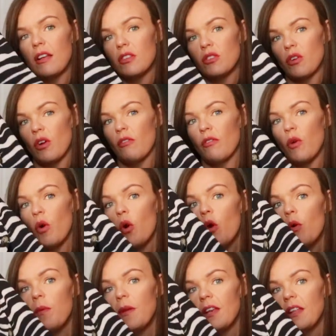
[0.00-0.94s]
sort of
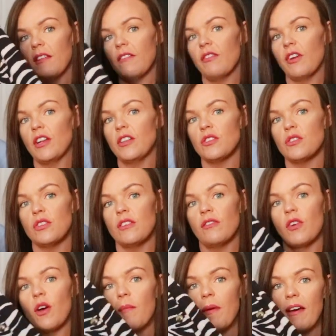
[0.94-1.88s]
open at the front, so
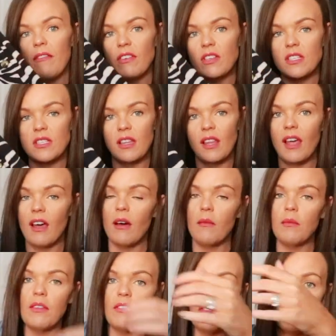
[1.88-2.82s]
you've got a bit of a slit
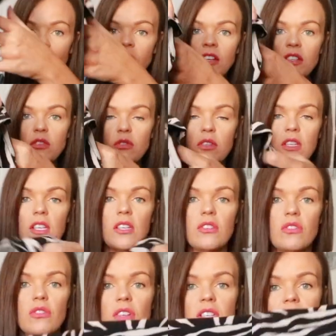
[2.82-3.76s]
up the front so that you
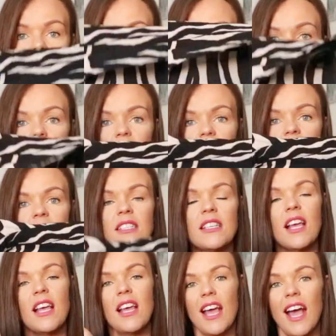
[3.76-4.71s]
can sort of see your
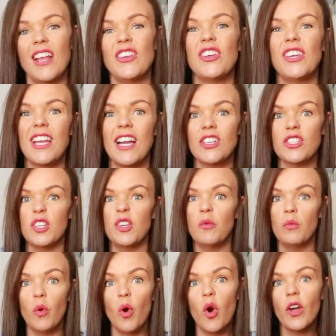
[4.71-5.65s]
legs and you can actually
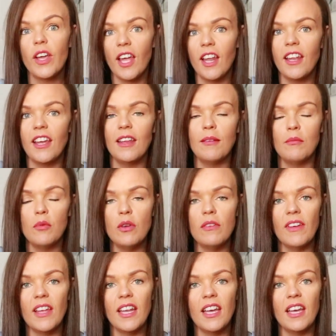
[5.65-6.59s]
walk in it and
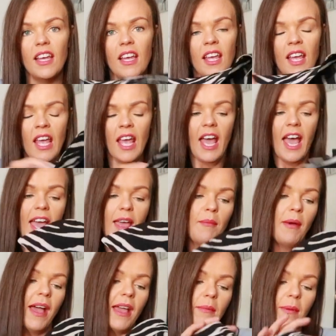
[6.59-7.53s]
move in it.
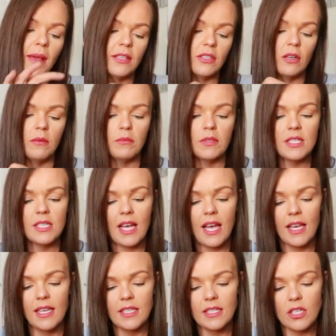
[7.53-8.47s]
I picked up the
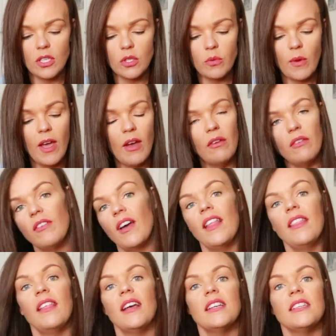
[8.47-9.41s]
size 12
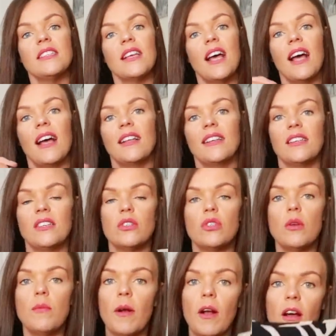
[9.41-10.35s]
in this, and it's
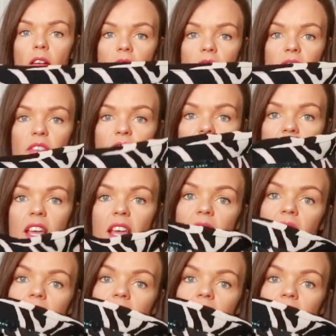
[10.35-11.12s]
super comfy,